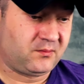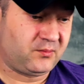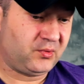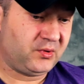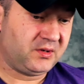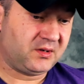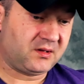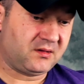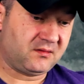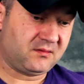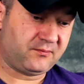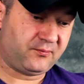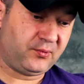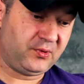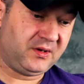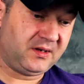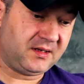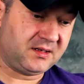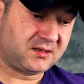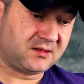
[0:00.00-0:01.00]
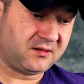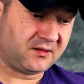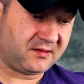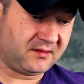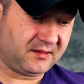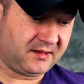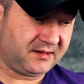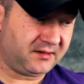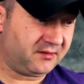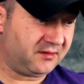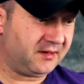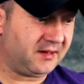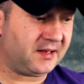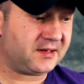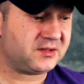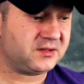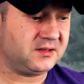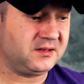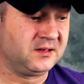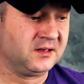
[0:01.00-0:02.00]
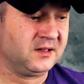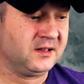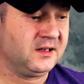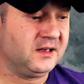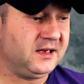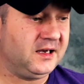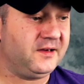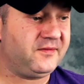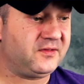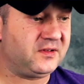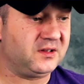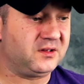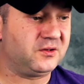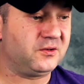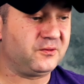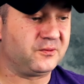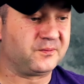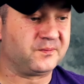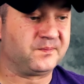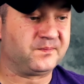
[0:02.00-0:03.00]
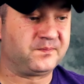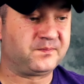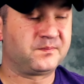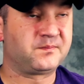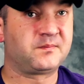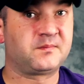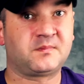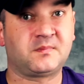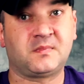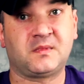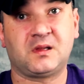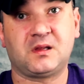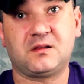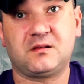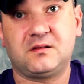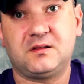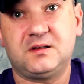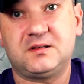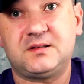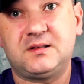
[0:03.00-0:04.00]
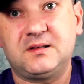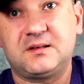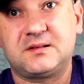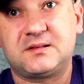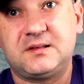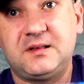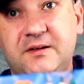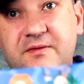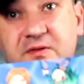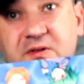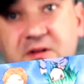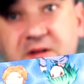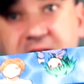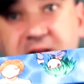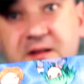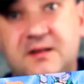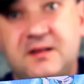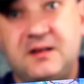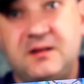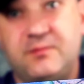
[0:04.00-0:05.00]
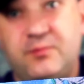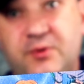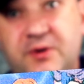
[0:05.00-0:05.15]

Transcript: Pretty nice looking lanyard. Actually, hefty too. This thing's definitely not going to